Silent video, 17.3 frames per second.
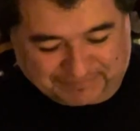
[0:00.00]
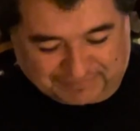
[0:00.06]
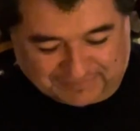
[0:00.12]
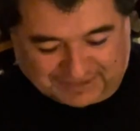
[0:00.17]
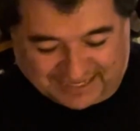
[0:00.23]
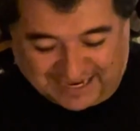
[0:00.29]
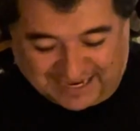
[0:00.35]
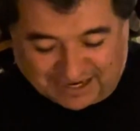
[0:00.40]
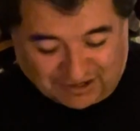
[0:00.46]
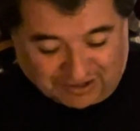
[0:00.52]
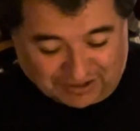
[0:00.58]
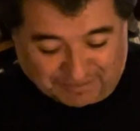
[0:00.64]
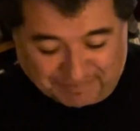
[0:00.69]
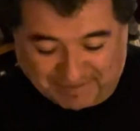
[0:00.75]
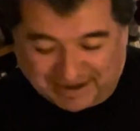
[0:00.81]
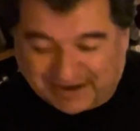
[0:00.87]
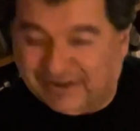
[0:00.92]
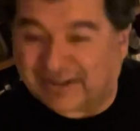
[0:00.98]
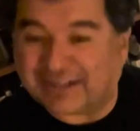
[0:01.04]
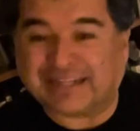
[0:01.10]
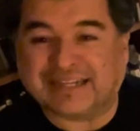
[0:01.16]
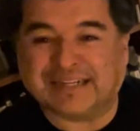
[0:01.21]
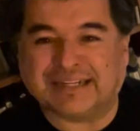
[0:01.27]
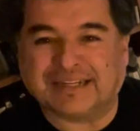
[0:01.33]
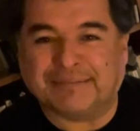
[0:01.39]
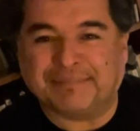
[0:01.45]
He had
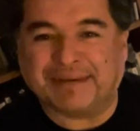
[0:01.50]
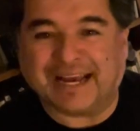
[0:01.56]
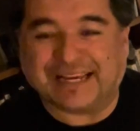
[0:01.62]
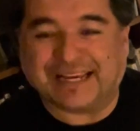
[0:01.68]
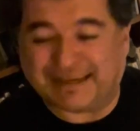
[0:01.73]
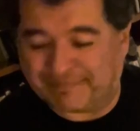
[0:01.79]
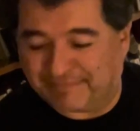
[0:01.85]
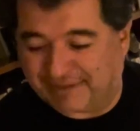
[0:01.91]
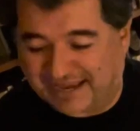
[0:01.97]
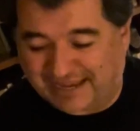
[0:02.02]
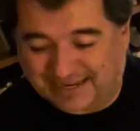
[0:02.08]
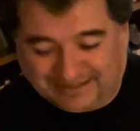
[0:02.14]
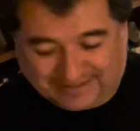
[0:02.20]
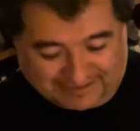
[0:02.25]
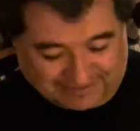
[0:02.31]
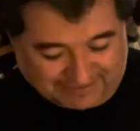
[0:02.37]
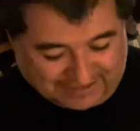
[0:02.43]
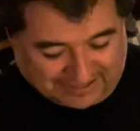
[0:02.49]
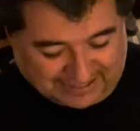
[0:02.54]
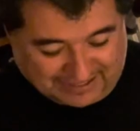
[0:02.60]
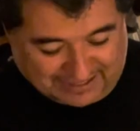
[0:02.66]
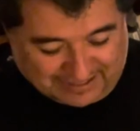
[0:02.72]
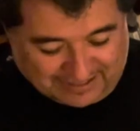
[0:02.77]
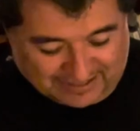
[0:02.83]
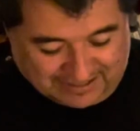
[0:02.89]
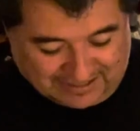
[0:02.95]
all-American backing band. Okay,
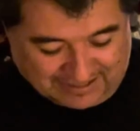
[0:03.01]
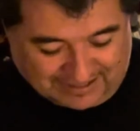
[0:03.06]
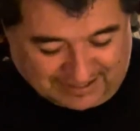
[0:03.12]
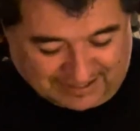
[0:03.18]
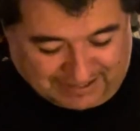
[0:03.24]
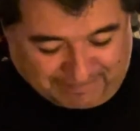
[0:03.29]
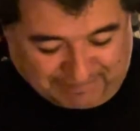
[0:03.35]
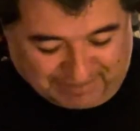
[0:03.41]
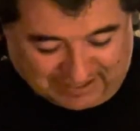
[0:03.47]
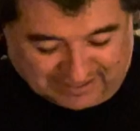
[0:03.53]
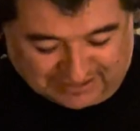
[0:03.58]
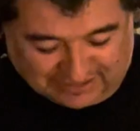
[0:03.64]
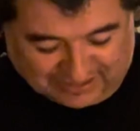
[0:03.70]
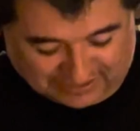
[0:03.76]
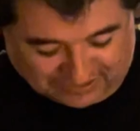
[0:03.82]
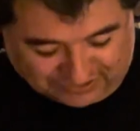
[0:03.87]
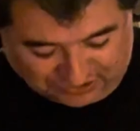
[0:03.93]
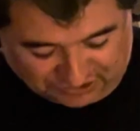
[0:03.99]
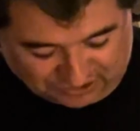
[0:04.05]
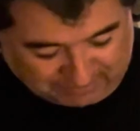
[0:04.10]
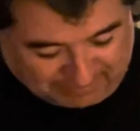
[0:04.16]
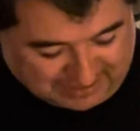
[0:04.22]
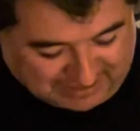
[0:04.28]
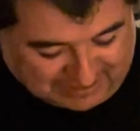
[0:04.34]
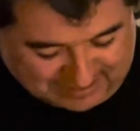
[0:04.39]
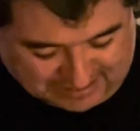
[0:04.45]
him being an
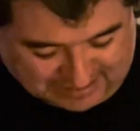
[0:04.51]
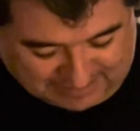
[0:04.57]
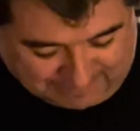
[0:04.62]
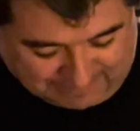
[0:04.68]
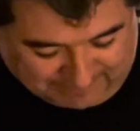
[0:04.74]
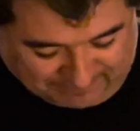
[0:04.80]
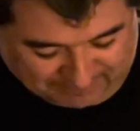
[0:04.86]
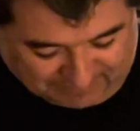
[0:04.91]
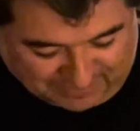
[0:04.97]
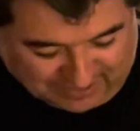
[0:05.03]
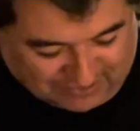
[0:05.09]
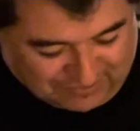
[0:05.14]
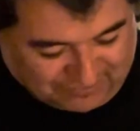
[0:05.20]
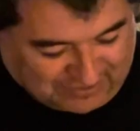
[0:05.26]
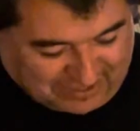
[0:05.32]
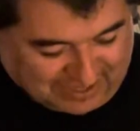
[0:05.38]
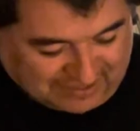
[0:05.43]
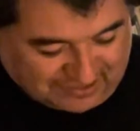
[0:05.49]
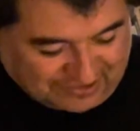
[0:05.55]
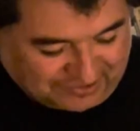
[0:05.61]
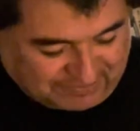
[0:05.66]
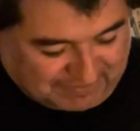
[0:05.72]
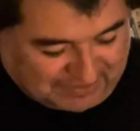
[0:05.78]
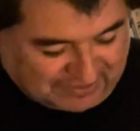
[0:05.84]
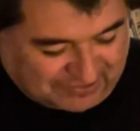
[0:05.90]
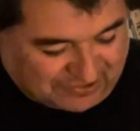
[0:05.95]
Englishman, the
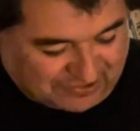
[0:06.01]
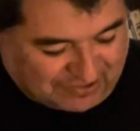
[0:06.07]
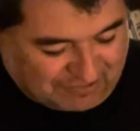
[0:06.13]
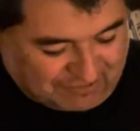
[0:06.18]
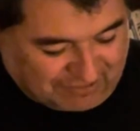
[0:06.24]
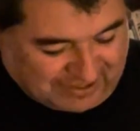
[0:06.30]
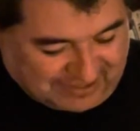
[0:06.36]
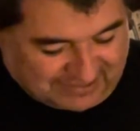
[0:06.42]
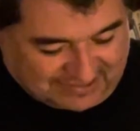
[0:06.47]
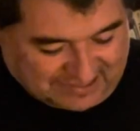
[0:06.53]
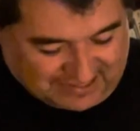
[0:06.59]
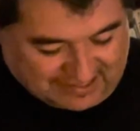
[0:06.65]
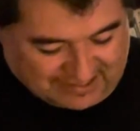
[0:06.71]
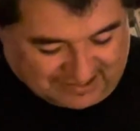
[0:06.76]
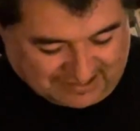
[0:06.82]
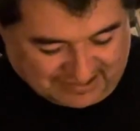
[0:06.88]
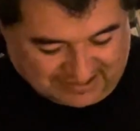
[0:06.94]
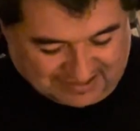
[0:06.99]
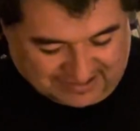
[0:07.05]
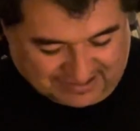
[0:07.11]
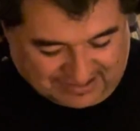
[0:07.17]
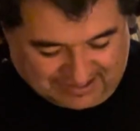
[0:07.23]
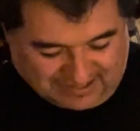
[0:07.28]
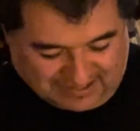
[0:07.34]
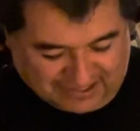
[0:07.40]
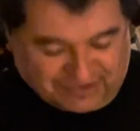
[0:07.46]
Englishmen are always
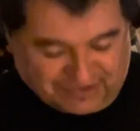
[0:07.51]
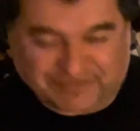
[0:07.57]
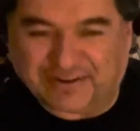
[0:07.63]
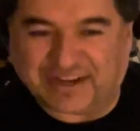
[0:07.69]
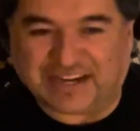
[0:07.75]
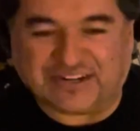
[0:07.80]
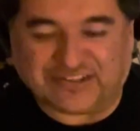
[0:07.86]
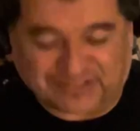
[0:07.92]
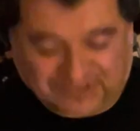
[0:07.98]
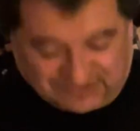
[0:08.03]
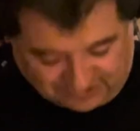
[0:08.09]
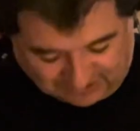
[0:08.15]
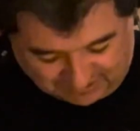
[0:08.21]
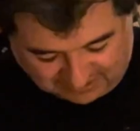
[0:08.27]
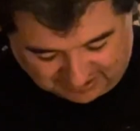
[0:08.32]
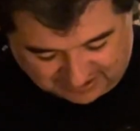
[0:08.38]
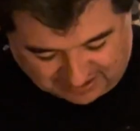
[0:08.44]
innovators.